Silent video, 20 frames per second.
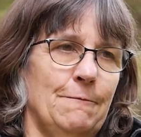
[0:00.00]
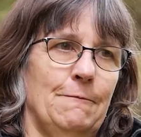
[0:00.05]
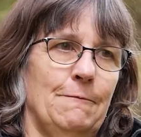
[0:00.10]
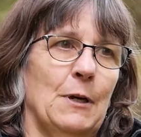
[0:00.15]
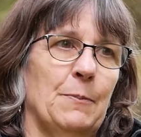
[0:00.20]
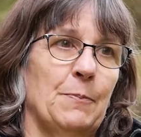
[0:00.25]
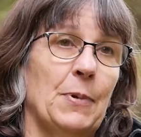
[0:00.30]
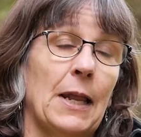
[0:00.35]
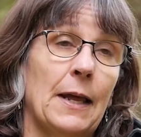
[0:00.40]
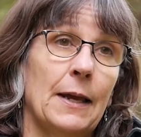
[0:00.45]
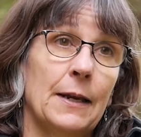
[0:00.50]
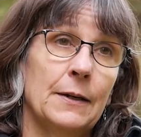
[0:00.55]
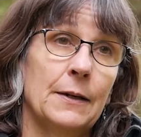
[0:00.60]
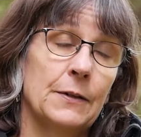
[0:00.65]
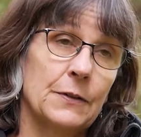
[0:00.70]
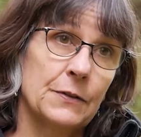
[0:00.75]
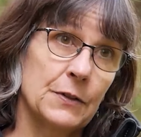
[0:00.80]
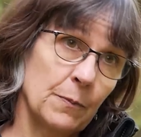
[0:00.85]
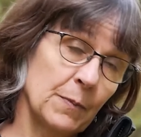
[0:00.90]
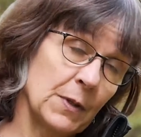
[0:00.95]
applying
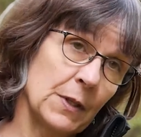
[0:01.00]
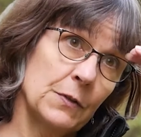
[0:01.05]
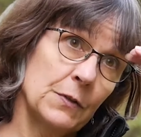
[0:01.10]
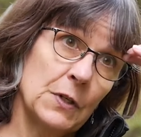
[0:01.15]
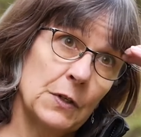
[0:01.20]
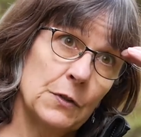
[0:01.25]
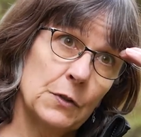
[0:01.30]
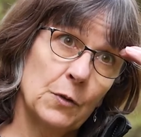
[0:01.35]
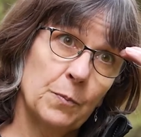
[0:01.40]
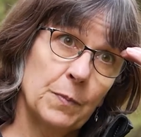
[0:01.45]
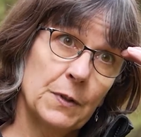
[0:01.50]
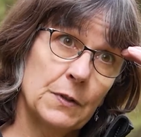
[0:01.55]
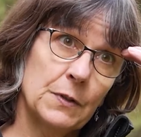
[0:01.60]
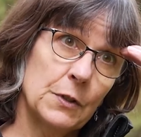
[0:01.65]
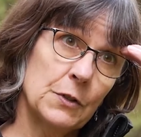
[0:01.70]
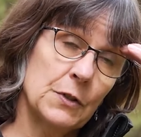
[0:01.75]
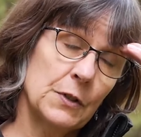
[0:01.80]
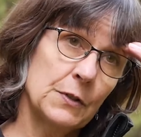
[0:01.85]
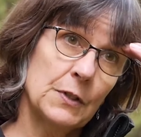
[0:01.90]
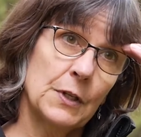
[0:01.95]
to some of the seasonal
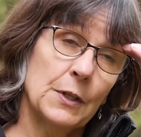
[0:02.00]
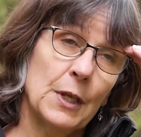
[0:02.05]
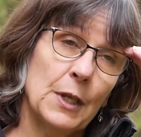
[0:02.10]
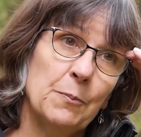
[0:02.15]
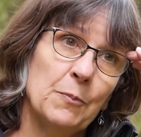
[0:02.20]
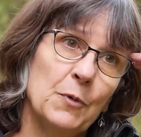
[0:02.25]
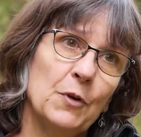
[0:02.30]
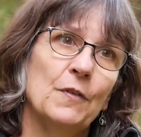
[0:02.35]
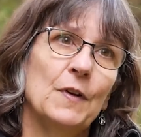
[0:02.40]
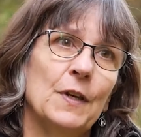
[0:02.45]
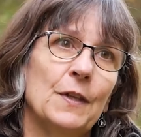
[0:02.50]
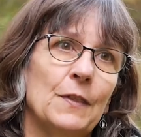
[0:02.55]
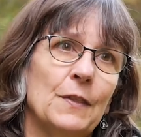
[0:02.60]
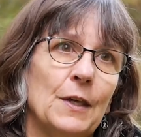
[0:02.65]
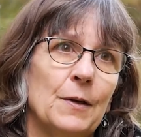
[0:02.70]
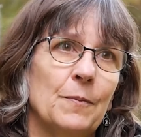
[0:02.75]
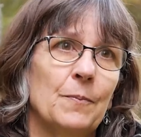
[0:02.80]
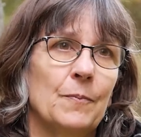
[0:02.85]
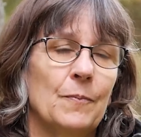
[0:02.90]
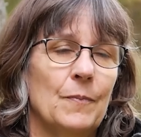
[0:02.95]
positions and then moving
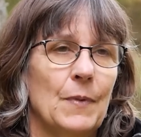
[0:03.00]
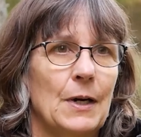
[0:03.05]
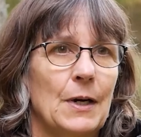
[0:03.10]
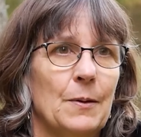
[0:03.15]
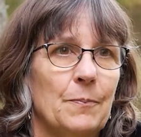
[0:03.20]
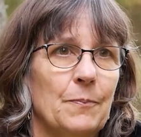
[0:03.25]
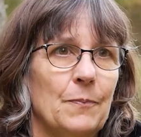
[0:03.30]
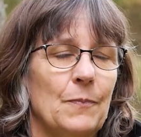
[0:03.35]
them up,